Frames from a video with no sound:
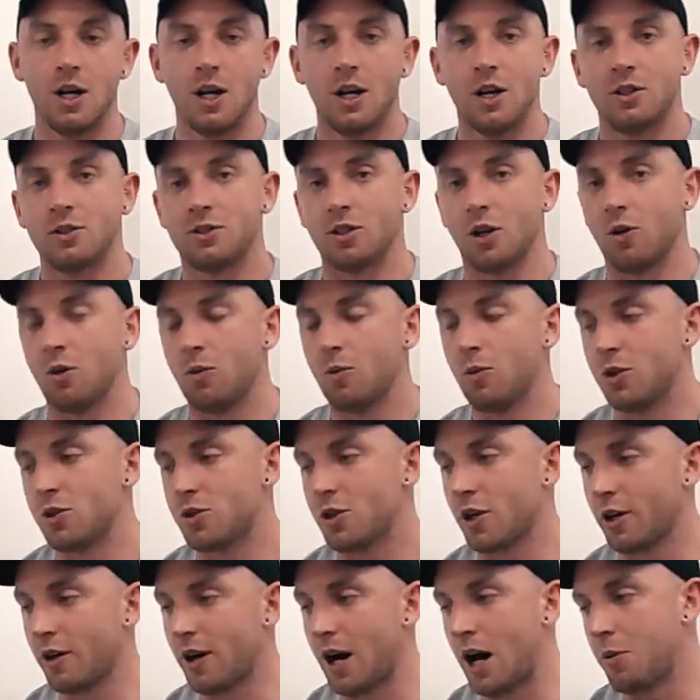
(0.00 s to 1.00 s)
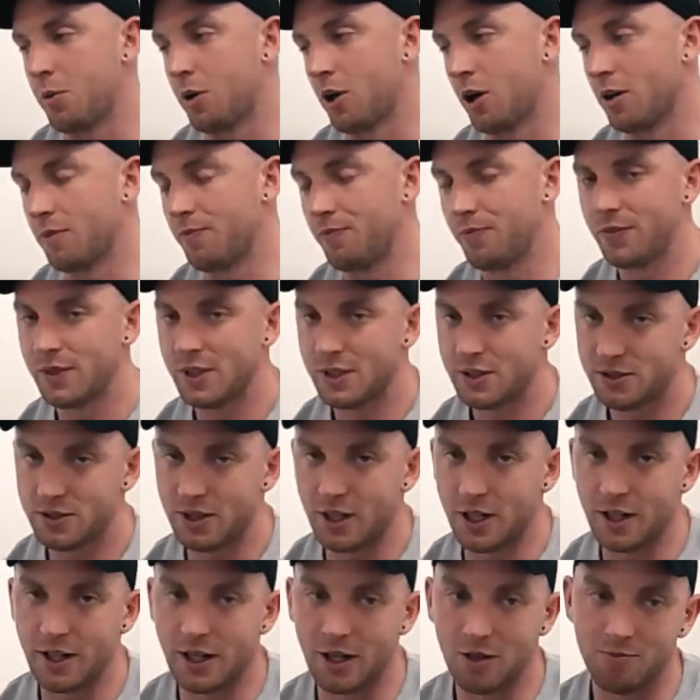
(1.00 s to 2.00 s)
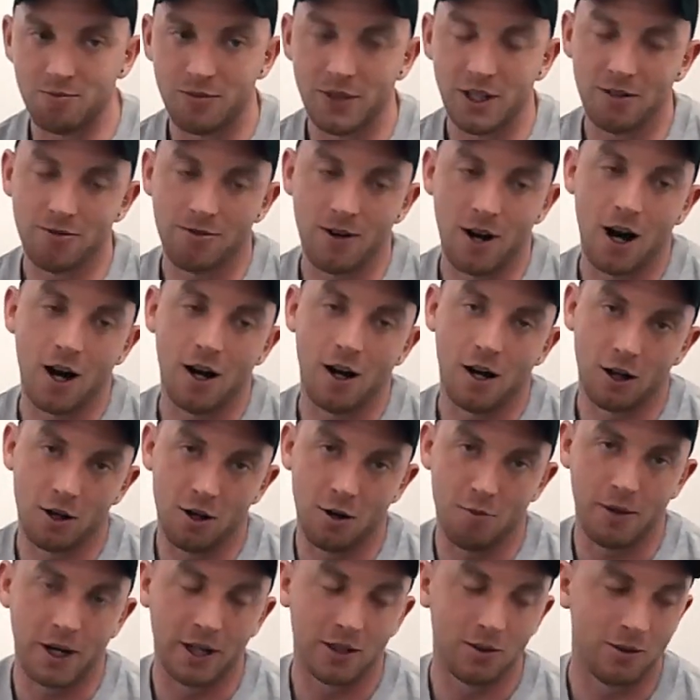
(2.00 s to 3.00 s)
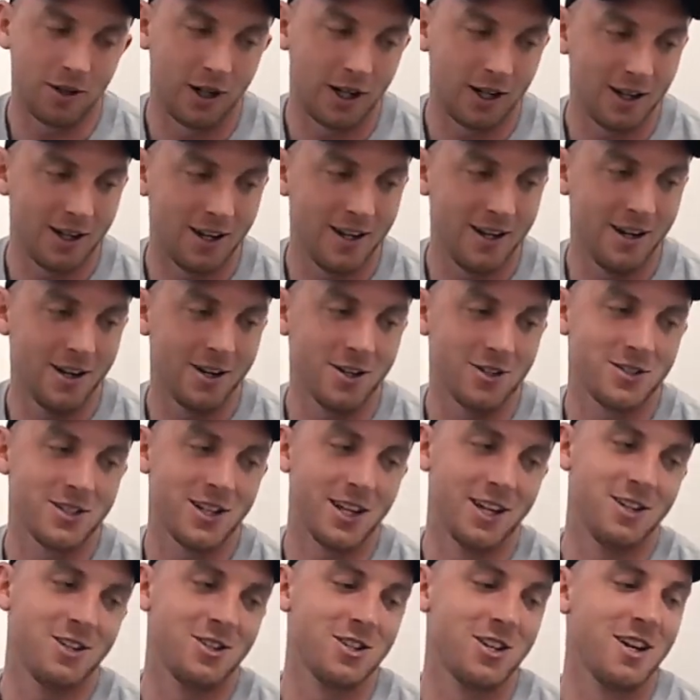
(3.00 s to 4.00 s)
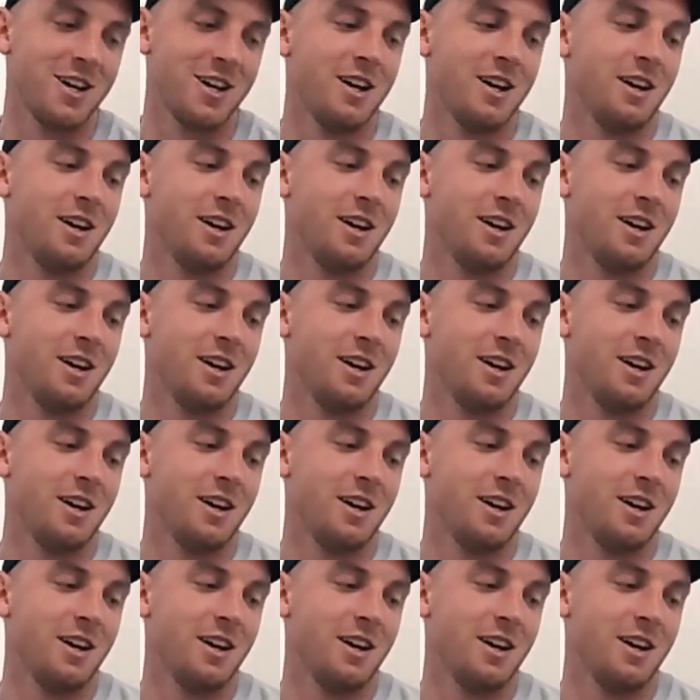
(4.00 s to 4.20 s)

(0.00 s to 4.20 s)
So we'll try grab her, sit her down. If not, I'll come back to that at a later stage.